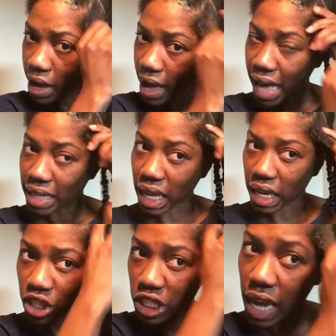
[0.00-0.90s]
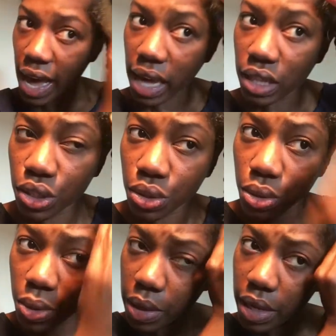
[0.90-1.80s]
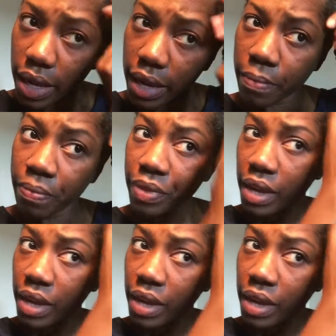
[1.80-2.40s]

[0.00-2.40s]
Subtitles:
It has like a shine to it,